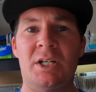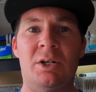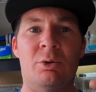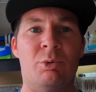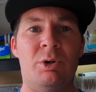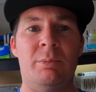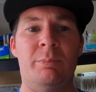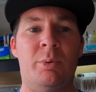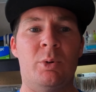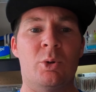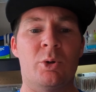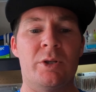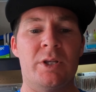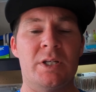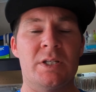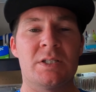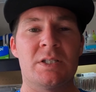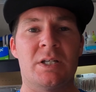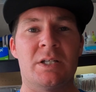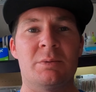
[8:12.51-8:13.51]
and re-pour
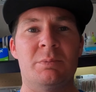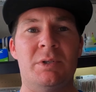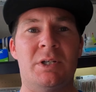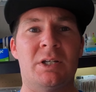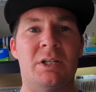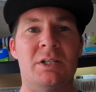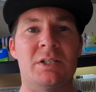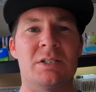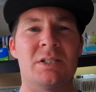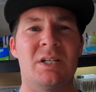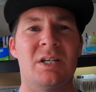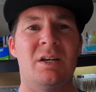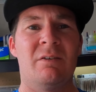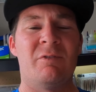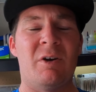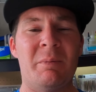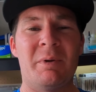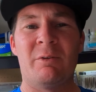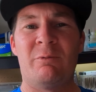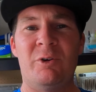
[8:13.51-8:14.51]
these things because
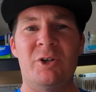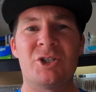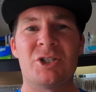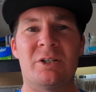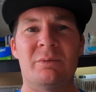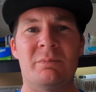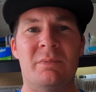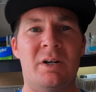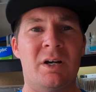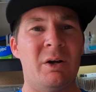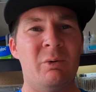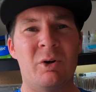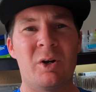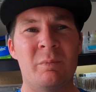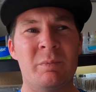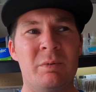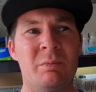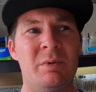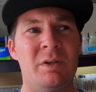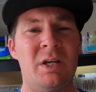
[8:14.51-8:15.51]
if I'm gonna fish them, I want
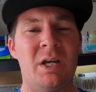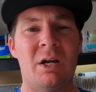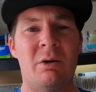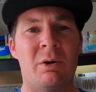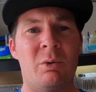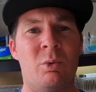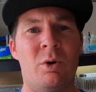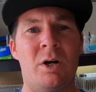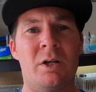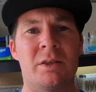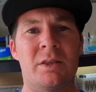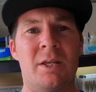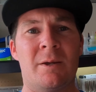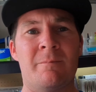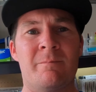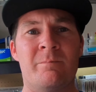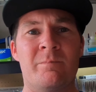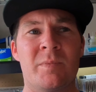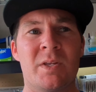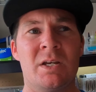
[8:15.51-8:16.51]
them to be how I want
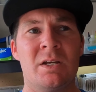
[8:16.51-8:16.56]
them.